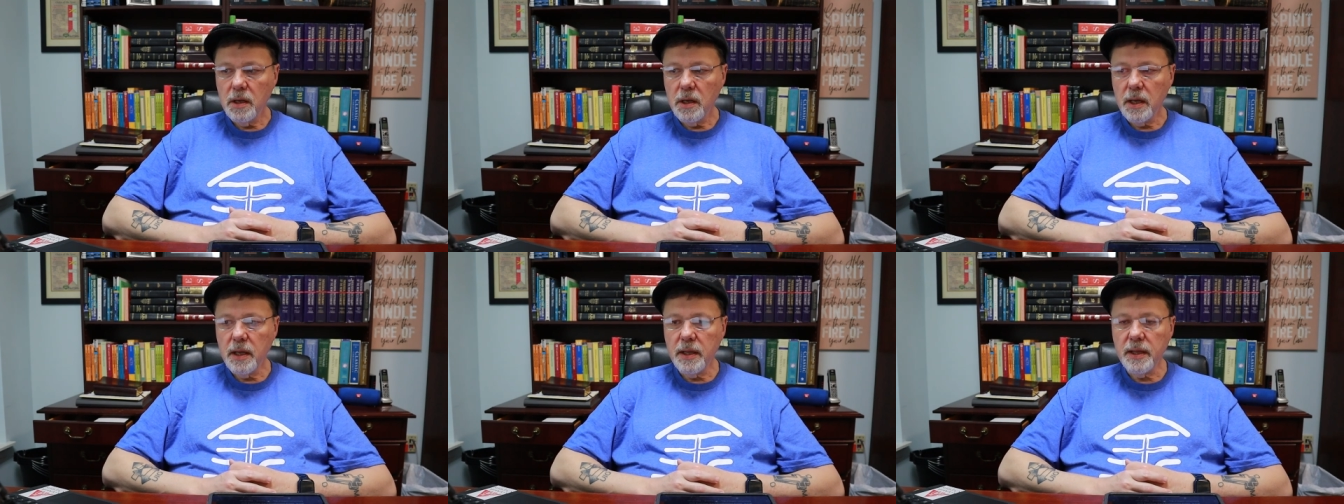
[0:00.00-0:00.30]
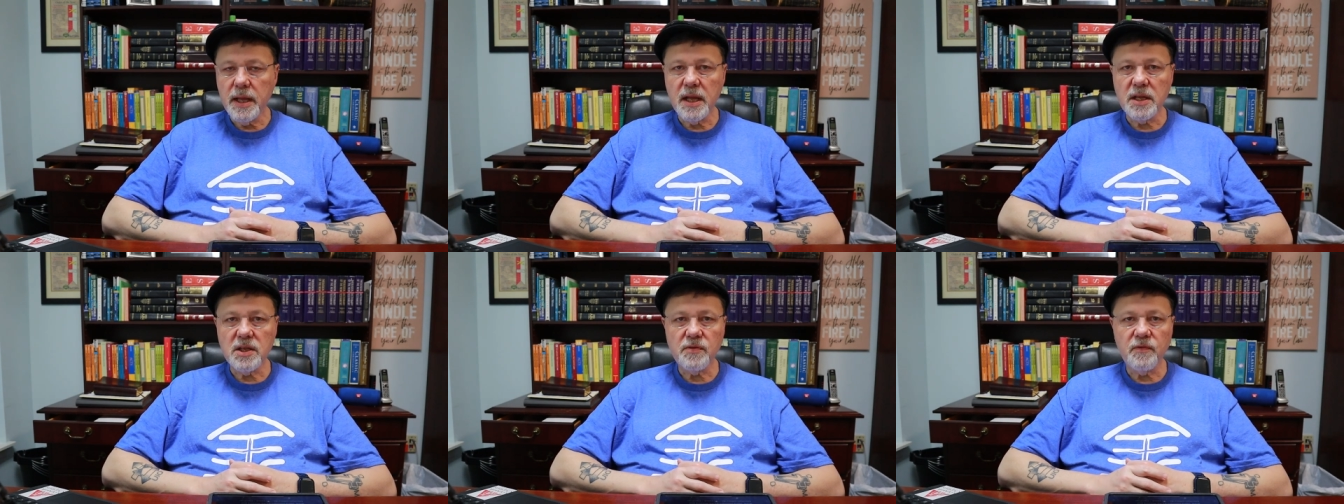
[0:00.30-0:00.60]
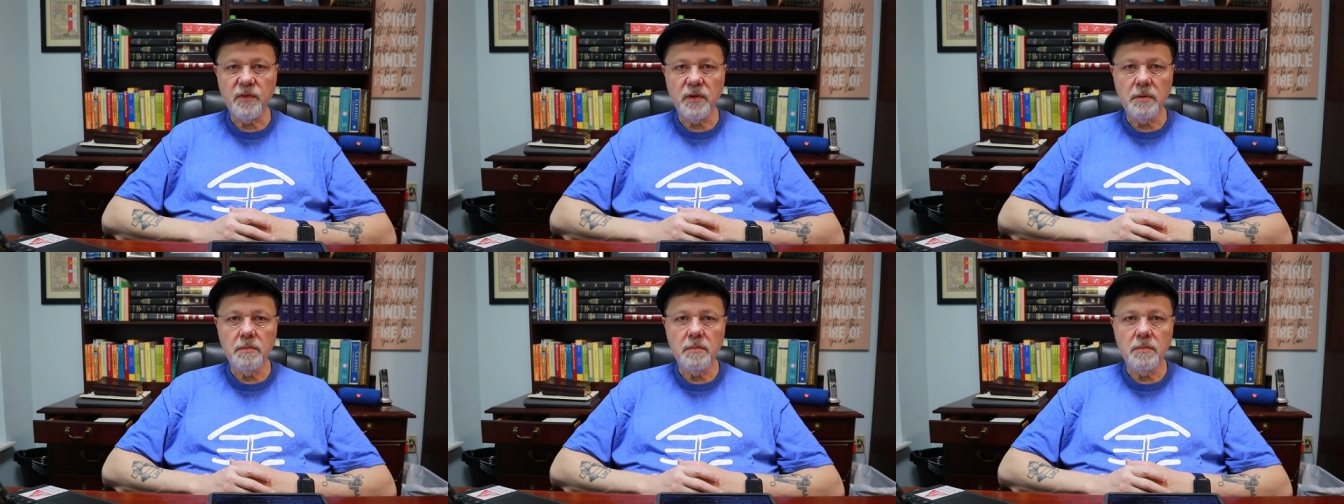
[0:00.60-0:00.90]
And that's
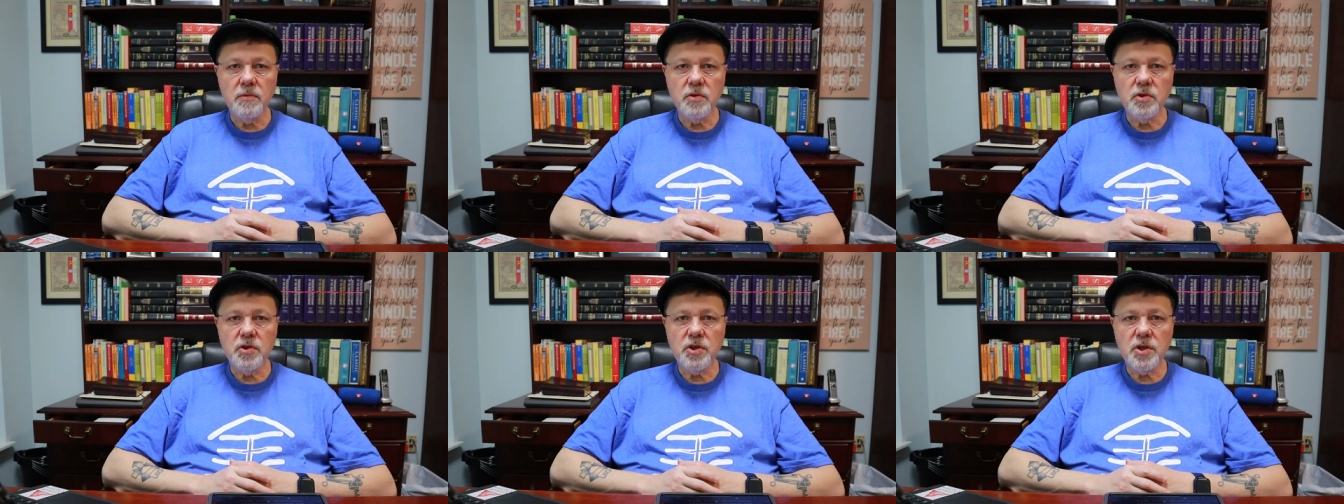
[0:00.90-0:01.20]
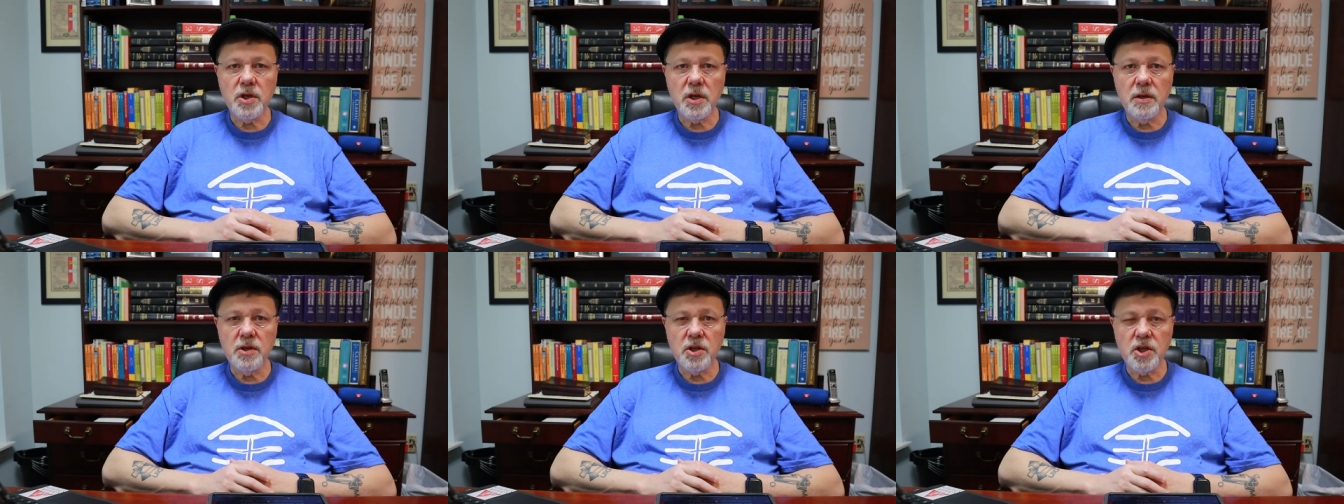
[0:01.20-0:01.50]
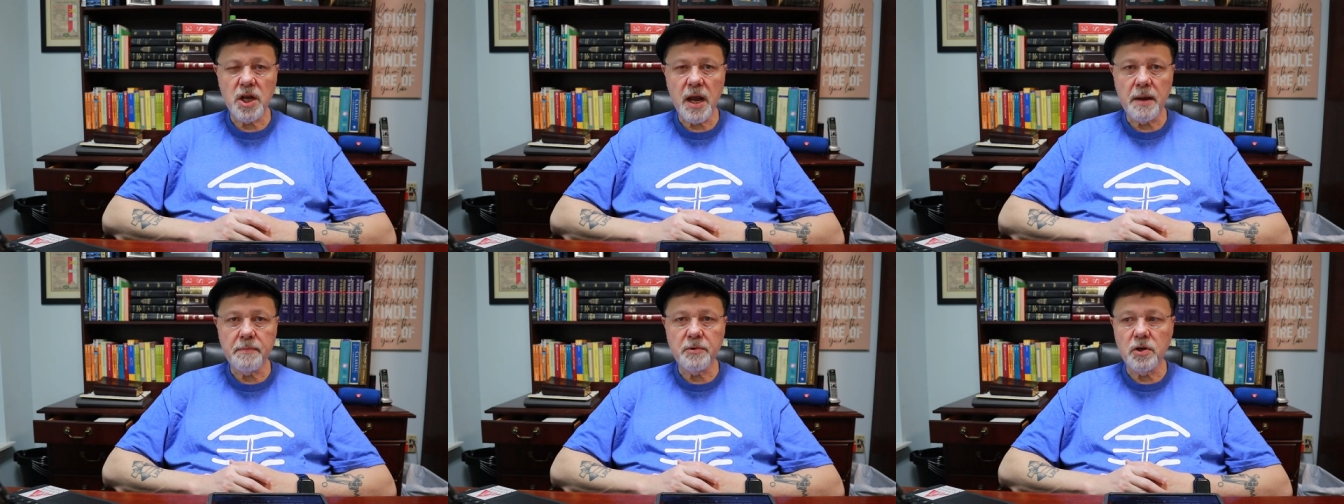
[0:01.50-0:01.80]
from
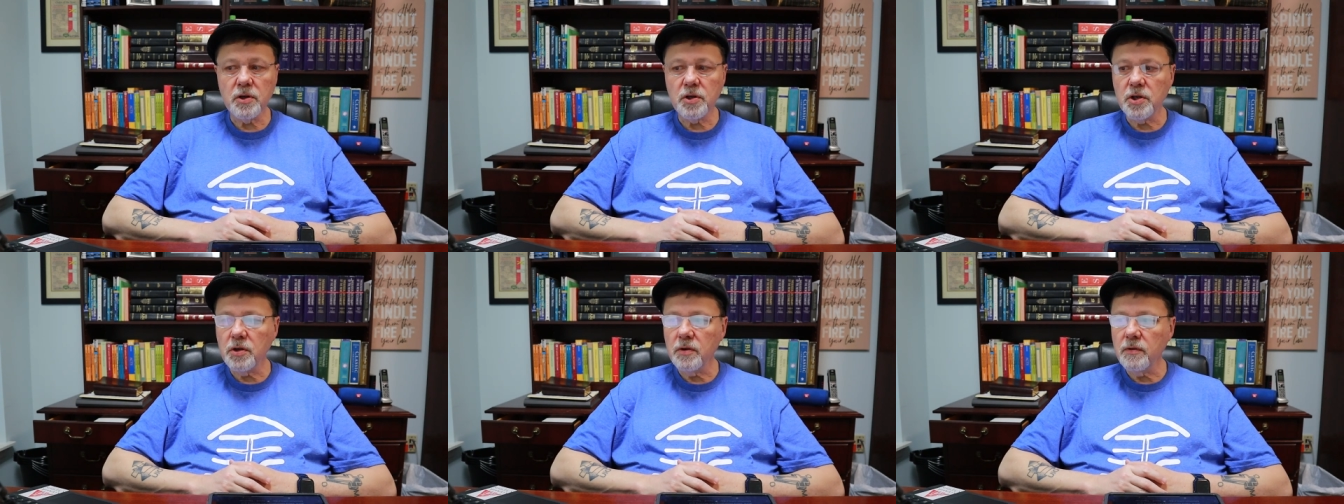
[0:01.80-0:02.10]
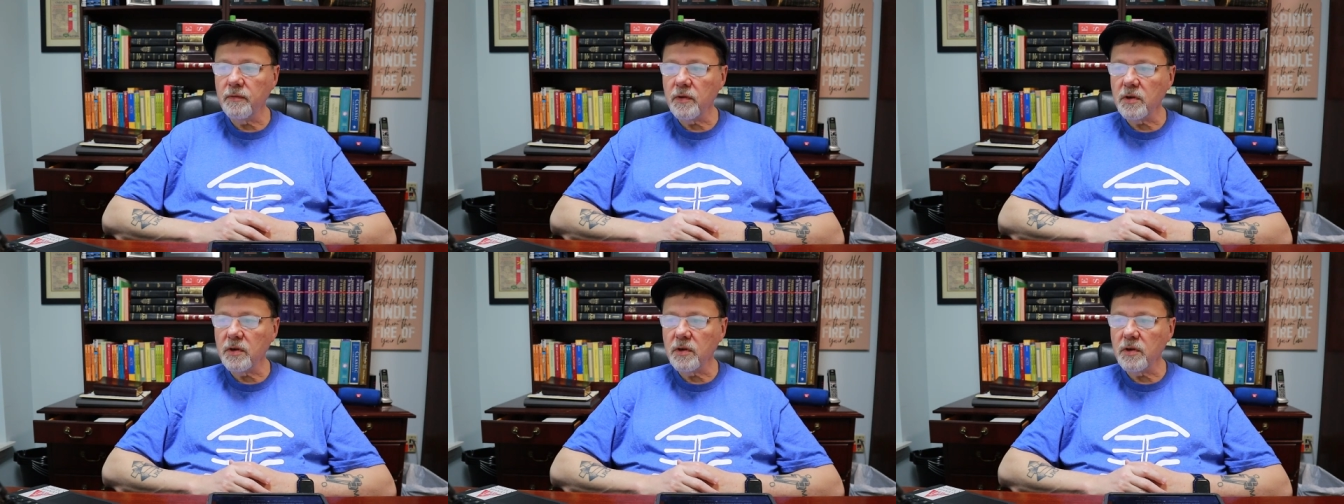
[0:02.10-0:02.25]
chapter 2,